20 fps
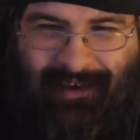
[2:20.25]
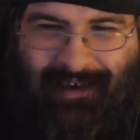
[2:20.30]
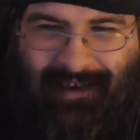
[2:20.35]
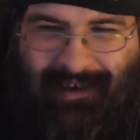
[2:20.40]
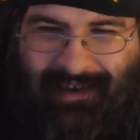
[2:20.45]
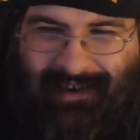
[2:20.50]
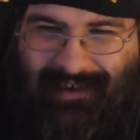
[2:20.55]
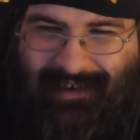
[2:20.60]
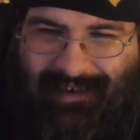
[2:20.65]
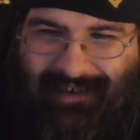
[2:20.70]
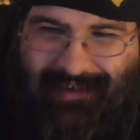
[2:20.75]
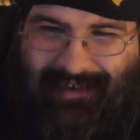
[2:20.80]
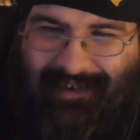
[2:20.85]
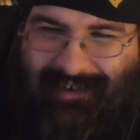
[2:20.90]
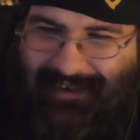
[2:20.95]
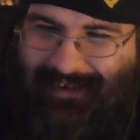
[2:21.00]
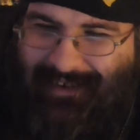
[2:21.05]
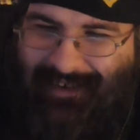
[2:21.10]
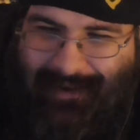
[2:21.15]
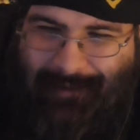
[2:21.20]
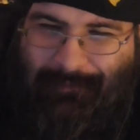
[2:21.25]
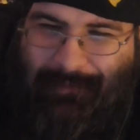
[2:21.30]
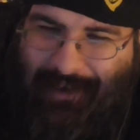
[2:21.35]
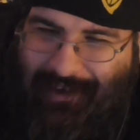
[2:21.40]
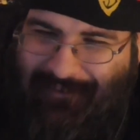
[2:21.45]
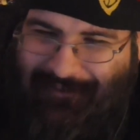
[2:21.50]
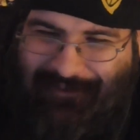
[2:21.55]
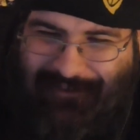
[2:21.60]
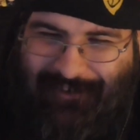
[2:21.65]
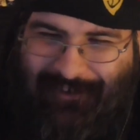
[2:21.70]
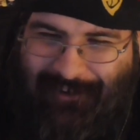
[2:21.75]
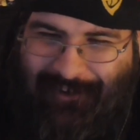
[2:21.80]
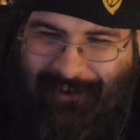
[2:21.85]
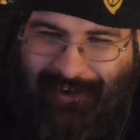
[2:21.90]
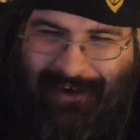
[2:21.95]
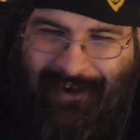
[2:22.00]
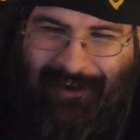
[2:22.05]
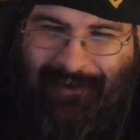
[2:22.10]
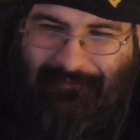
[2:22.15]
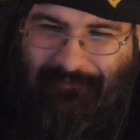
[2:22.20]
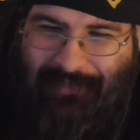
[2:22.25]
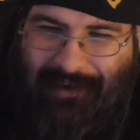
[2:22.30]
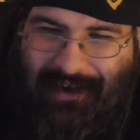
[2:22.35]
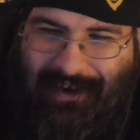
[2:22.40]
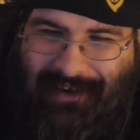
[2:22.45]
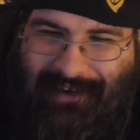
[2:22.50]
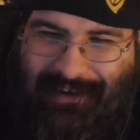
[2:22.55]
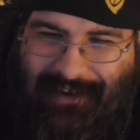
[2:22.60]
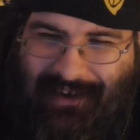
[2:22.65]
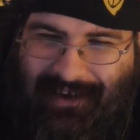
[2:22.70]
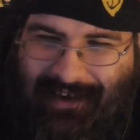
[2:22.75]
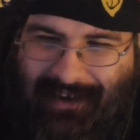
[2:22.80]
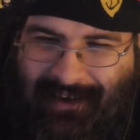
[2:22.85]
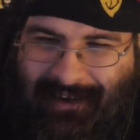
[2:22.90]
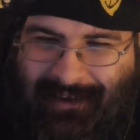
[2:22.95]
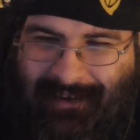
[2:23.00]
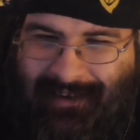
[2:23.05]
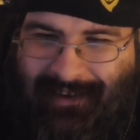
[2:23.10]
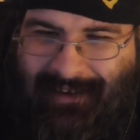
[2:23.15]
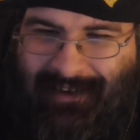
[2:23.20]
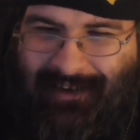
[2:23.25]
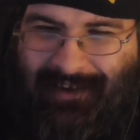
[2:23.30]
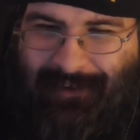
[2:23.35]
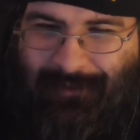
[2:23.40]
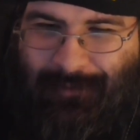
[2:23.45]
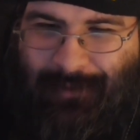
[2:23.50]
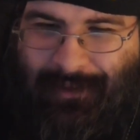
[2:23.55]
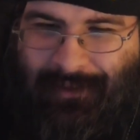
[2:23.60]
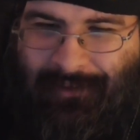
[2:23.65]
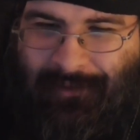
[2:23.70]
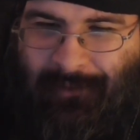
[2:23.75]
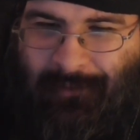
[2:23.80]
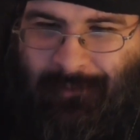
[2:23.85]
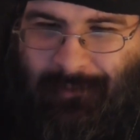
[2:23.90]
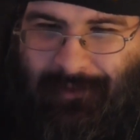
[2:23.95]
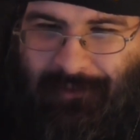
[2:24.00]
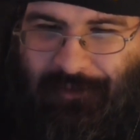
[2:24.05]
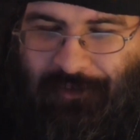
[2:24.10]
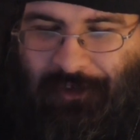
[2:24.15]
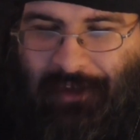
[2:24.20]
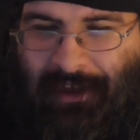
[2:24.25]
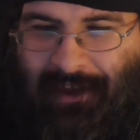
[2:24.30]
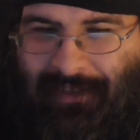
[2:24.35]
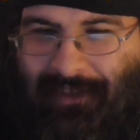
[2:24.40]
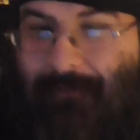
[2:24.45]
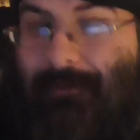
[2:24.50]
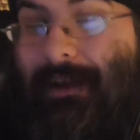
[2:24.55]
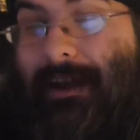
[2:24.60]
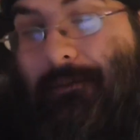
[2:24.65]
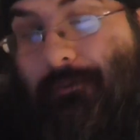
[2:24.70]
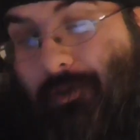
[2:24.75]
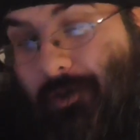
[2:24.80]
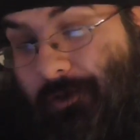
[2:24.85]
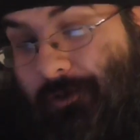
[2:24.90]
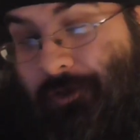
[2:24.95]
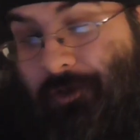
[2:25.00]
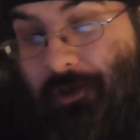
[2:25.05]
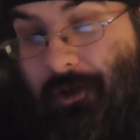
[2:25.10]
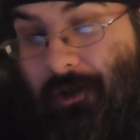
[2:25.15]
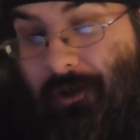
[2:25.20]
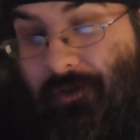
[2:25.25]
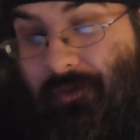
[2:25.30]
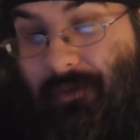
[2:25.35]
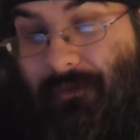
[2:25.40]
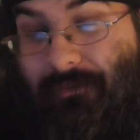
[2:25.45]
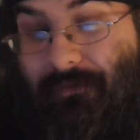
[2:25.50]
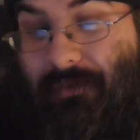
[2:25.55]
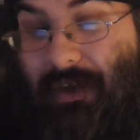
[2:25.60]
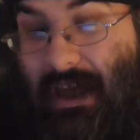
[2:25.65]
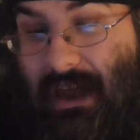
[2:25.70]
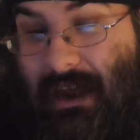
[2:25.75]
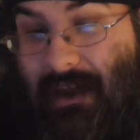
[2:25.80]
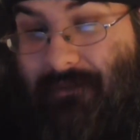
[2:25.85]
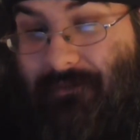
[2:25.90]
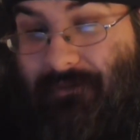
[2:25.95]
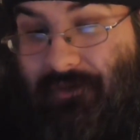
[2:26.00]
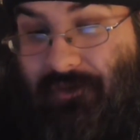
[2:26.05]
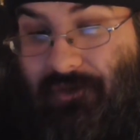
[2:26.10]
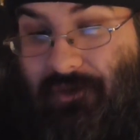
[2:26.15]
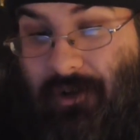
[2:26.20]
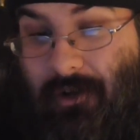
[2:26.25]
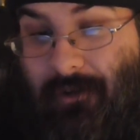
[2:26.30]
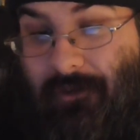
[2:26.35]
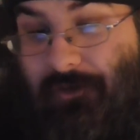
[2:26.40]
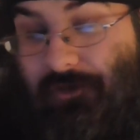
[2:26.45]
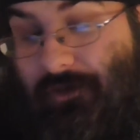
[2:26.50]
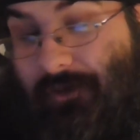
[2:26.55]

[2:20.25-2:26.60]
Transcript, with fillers: I'm not sure, but uh, we'll we'll see. And then we got more stars with five stars.